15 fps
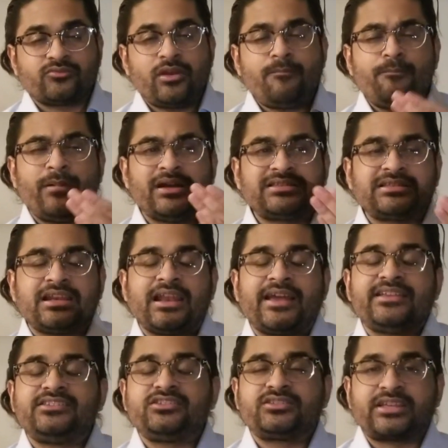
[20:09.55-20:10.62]
we'll
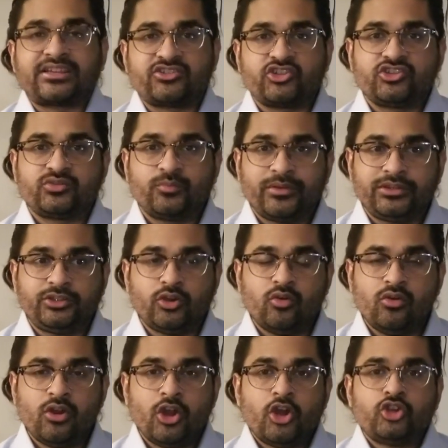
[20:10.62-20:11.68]
personalize sessions with
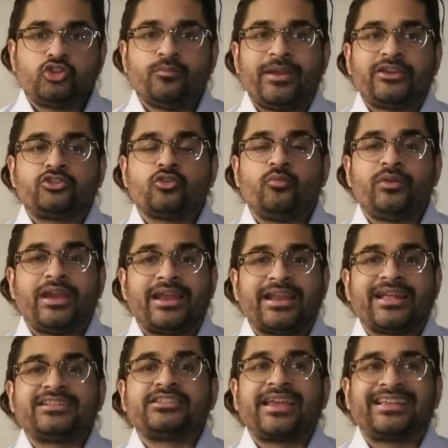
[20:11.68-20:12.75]
you to make sure we
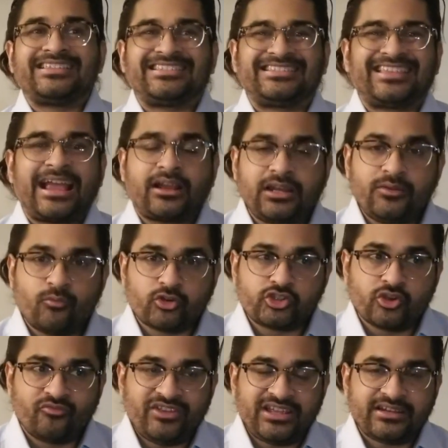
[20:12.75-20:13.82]
enhance exactly what
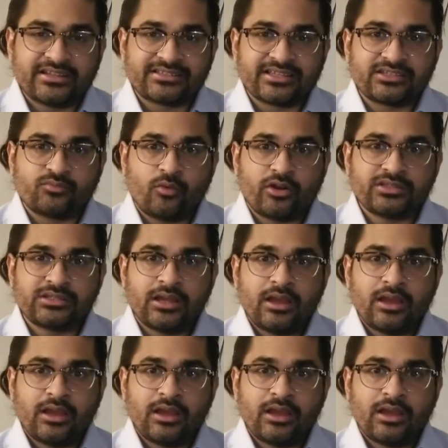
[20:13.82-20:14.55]
your weaknesses was